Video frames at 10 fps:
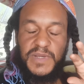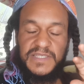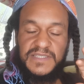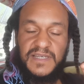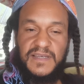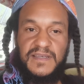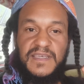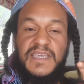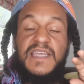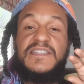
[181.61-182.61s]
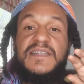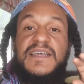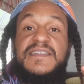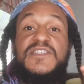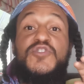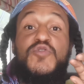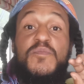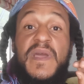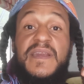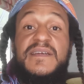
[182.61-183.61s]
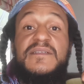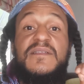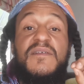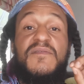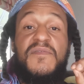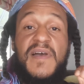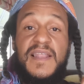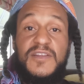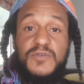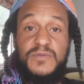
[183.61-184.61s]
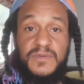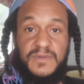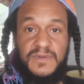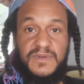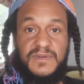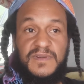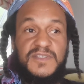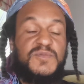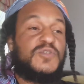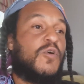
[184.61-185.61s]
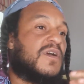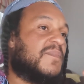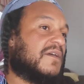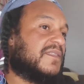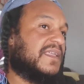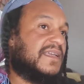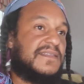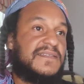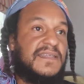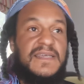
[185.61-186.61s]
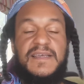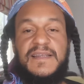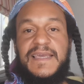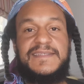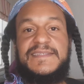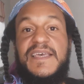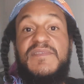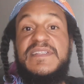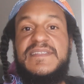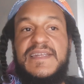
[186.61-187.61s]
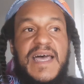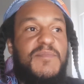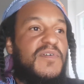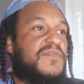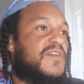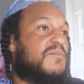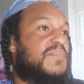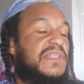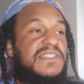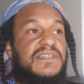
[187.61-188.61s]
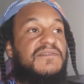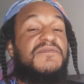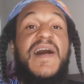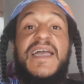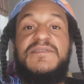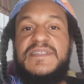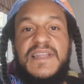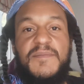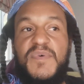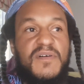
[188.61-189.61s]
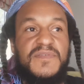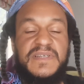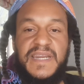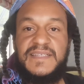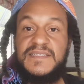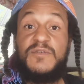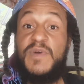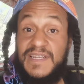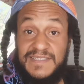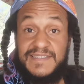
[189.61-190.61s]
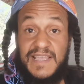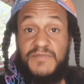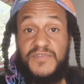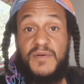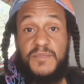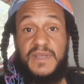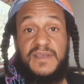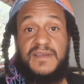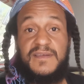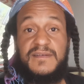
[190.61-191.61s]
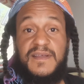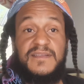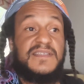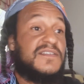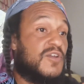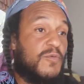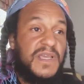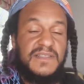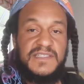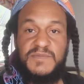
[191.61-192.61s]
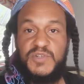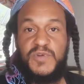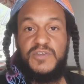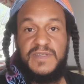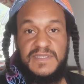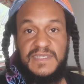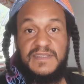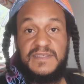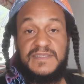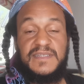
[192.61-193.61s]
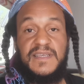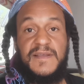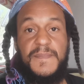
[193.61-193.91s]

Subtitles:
picture, each letter has a numerical value. And so we talk about things like 7 is the number of completion, 5 is the number of grace. Where does this come from? Right? There's nowhere in the scripture where you can see this.